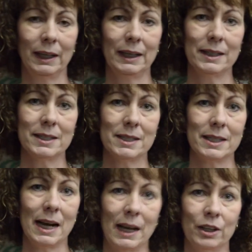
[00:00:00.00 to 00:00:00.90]
is
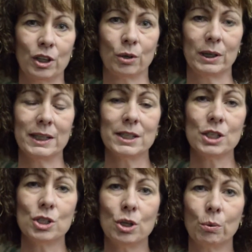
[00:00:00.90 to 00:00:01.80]
that there
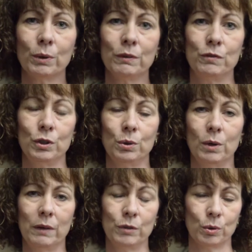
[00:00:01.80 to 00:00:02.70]
is no review
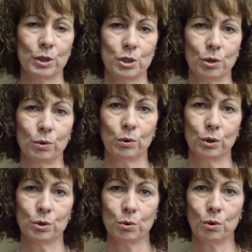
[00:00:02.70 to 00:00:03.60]
of your internal
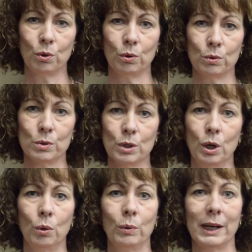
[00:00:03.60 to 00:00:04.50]
controls
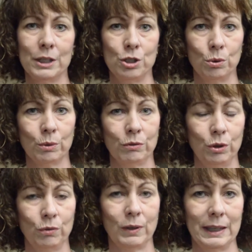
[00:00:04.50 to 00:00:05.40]
when I do
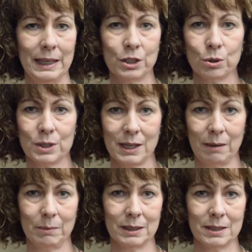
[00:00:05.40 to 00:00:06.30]
reviewed financial
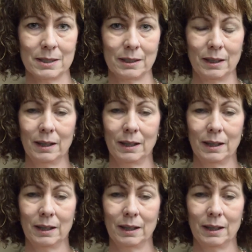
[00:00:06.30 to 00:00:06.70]
statements.